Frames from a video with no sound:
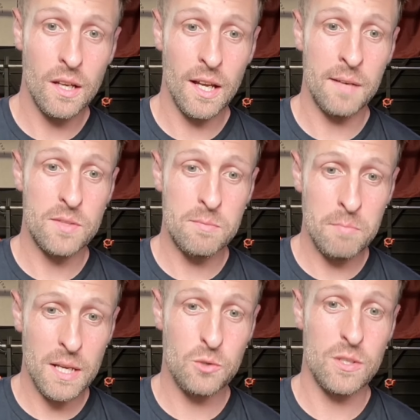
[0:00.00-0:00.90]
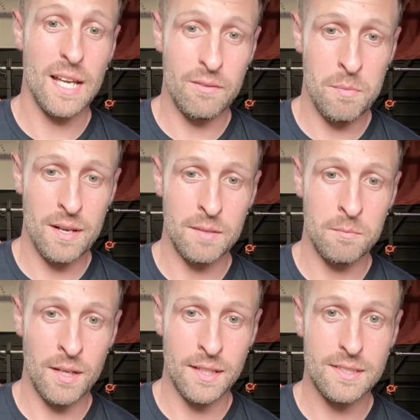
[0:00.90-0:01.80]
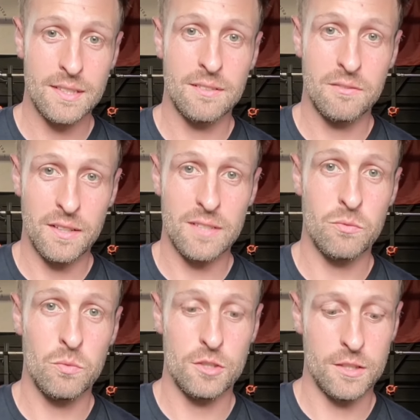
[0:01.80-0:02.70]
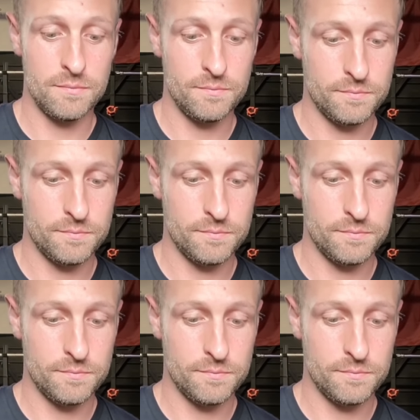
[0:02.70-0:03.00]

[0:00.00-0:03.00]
Um, so make sure you have a plan in place. Thanks for watching.